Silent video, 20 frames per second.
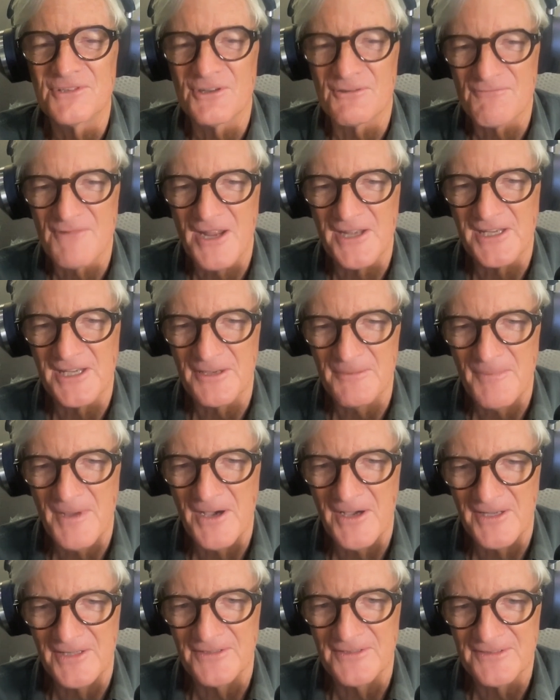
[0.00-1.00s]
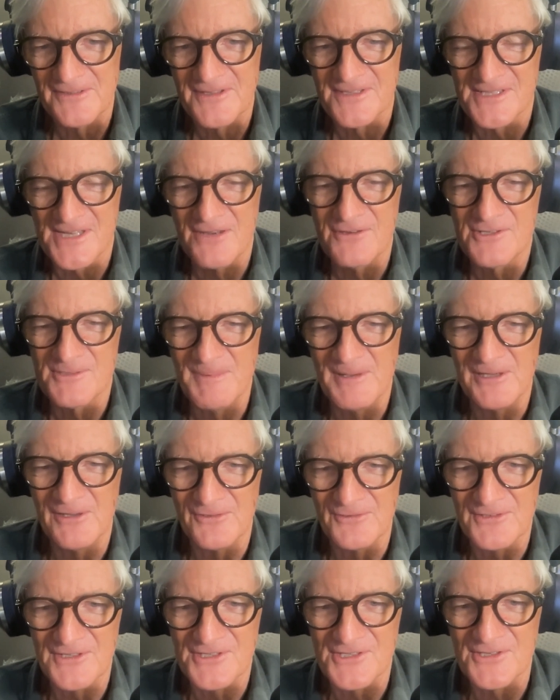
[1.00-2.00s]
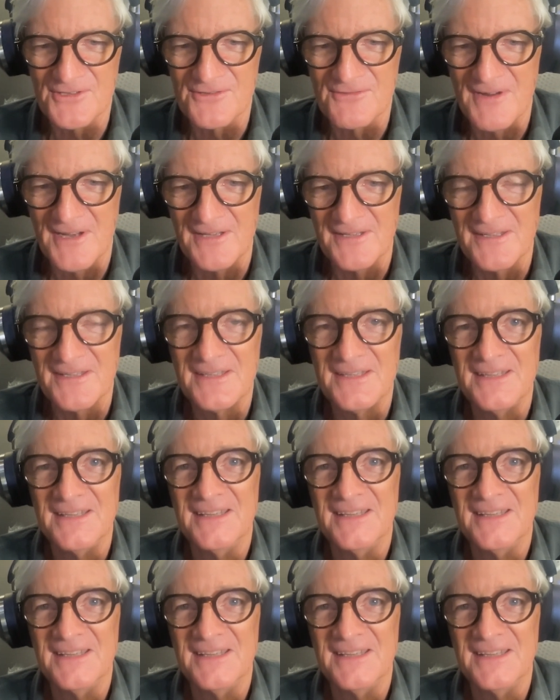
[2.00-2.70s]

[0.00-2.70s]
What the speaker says: running a mile, because I used to be a long-distance runner.